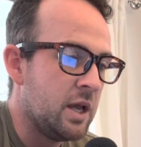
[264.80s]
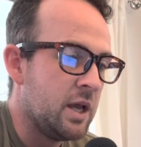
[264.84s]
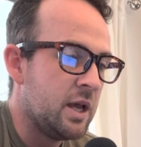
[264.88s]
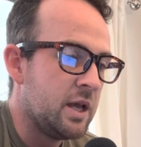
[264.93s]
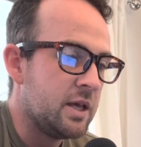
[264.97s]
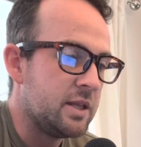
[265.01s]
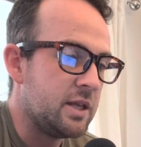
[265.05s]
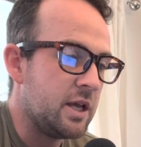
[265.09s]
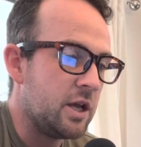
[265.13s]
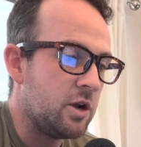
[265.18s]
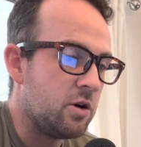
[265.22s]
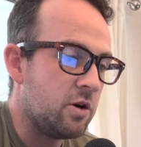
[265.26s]

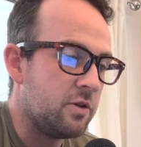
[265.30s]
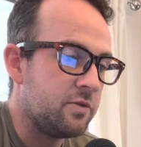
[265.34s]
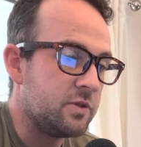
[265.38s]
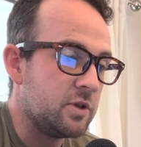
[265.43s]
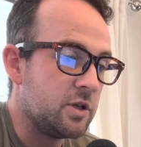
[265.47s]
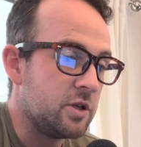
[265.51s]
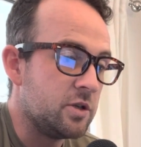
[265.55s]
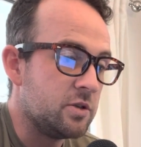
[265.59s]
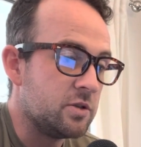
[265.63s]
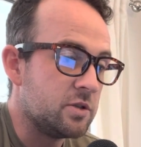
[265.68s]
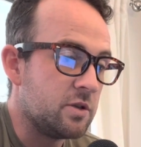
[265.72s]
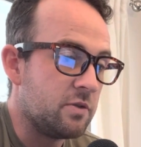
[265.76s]
They are often
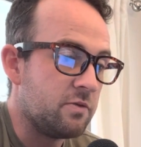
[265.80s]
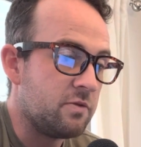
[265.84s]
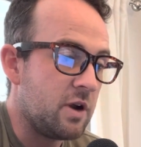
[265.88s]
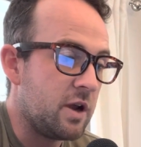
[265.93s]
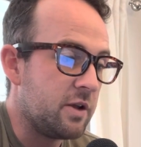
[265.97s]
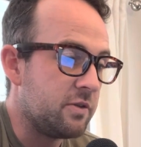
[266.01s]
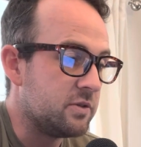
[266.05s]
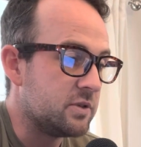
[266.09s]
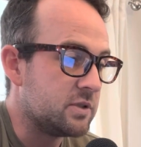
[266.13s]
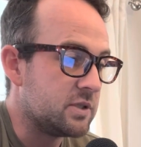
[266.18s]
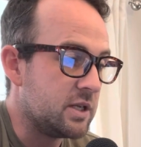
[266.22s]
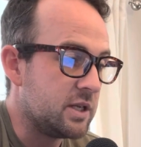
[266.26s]
used on
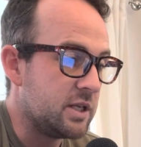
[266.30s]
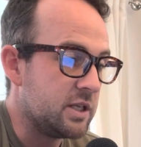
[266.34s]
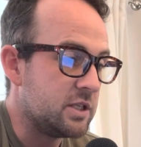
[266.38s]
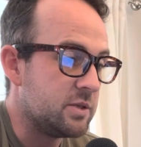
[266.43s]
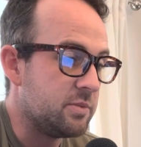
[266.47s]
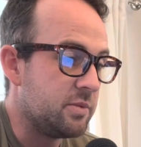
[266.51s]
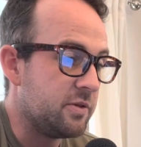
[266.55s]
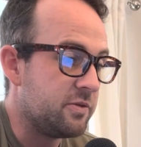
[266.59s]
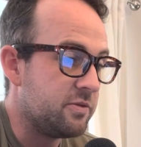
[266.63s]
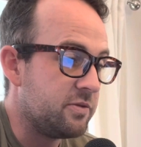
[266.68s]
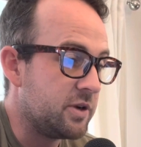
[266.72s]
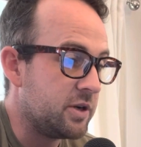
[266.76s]
rifles that need to
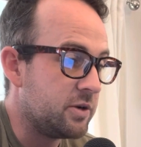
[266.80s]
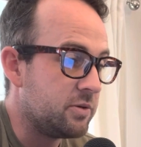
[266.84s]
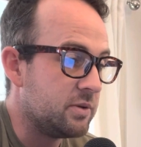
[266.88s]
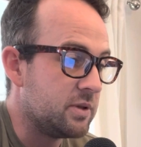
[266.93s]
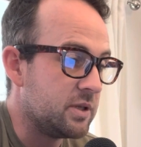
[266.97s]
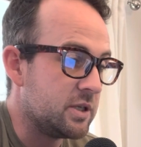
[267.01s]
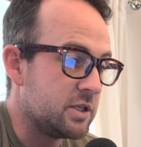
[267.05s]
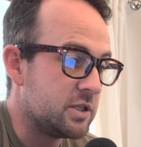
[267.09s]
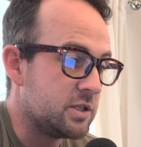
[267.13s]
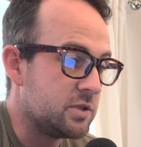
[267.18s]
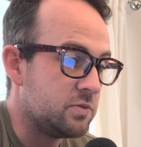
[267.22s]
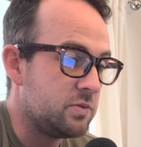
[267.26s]
be frequently
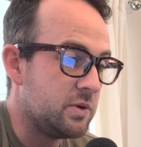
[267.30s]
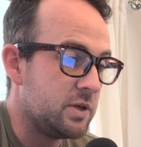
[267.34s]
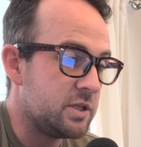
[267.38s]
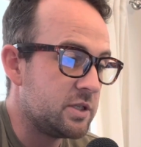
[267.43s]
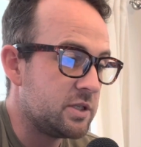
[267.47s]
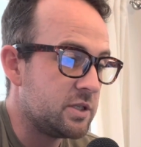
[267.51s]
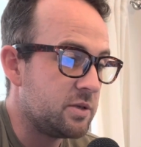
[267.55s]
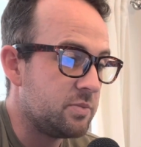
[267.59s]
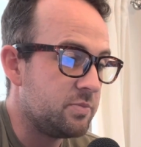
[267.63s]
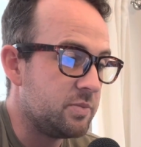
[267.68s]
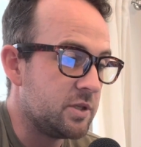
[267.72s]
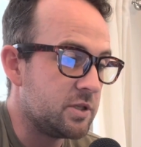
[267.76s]

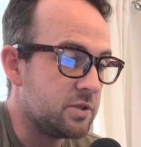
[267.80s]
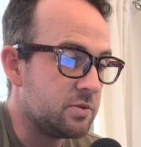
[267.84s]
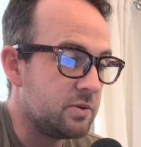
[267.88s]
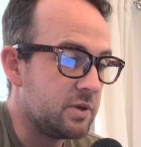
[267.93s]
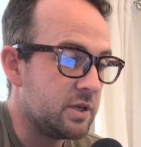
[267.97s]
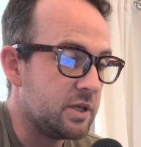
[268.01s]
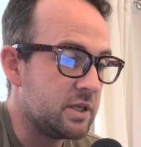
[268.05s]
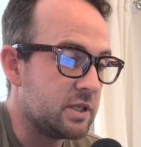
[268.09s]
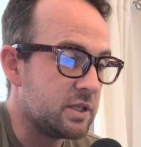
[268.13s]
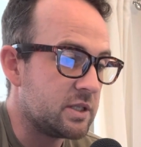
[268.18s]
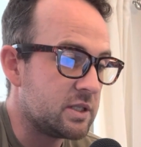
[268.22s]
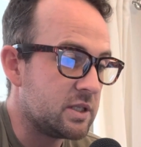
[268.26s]
switched
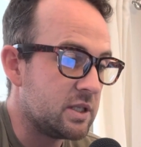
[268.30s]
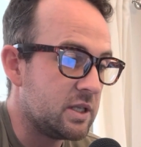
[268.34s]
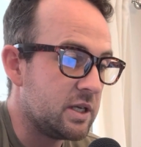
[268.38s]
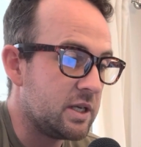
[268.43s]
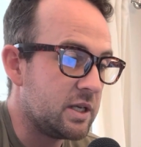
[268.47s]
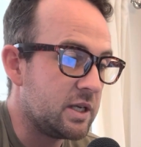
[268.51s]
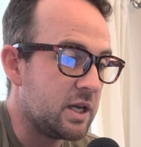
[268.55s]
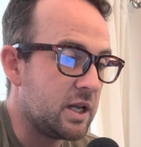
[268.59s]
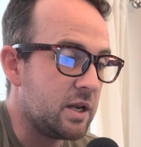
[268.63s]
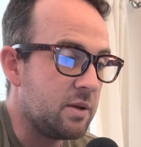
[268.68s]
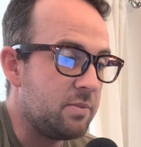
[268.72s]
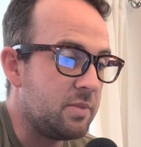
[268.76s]
between a sling
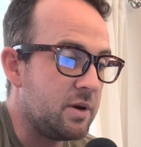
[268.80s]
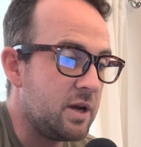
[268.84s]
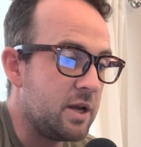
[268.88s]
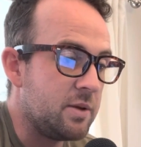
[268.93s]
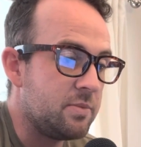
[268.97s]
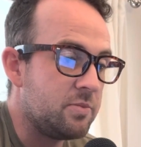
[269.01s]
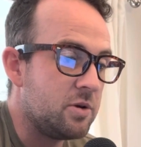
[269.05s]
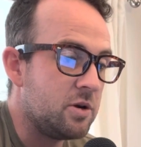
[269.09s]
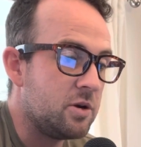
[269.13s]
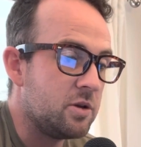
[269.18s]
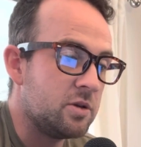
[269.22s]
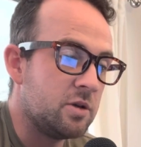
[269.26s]
and a
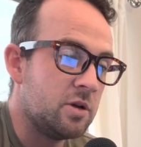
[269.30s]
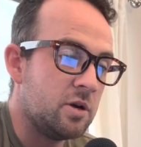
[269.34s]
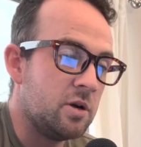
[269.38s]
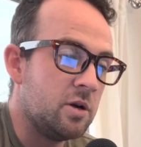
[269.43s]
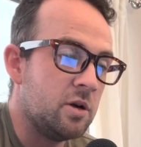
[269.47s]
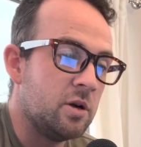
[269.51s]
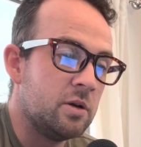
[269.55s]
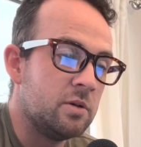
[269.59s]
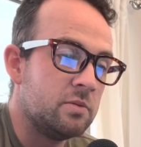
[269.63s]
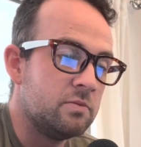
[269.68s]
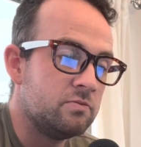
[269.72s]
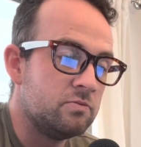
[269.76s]
bipod
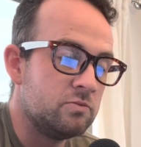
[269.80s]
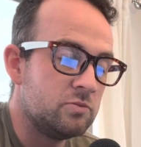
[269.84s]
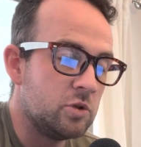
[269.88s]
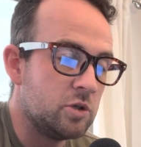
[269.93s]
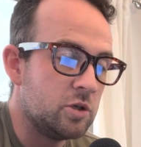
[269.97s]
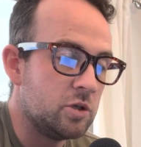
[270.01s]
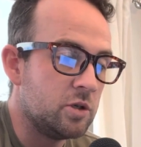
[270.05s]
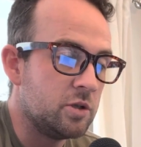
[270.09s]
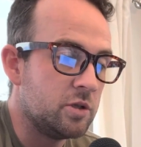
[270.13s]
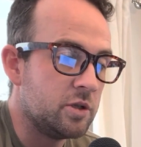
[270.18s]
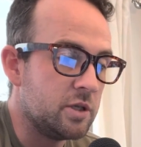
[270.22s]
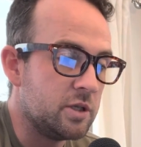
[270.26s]
or
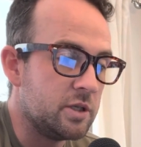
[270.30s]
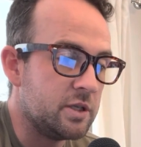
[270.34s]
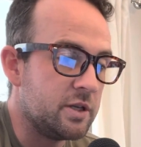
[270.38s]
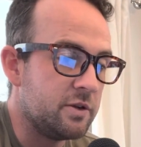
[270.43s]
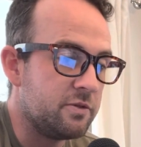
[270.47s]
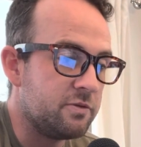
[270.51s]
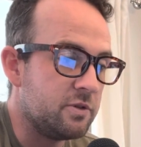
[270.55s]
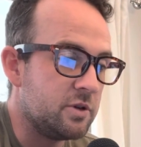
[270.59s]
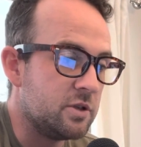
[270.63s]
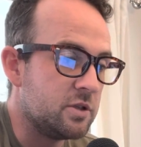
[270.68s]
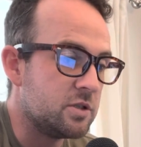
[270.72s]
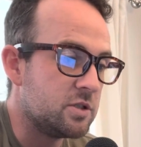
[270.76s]
other
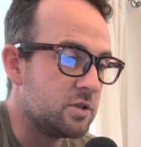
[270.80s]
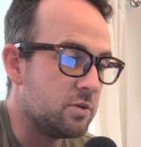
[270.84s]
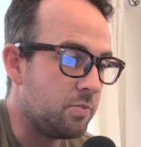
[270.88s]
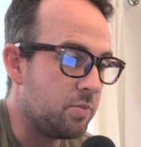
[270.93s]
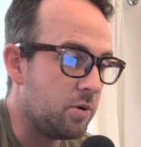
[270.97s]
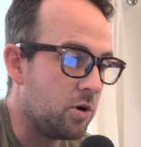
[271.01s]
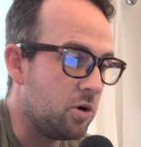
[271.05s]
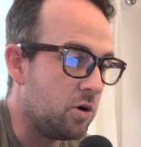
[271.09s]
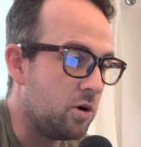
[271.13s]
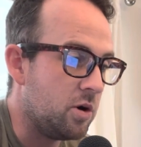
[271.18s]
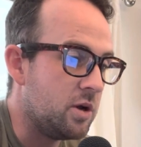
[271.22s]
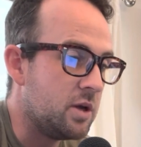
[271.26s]
different
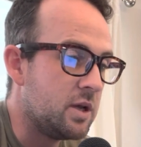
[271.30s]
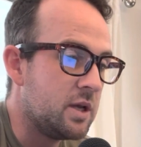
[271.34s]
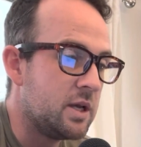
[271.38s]
support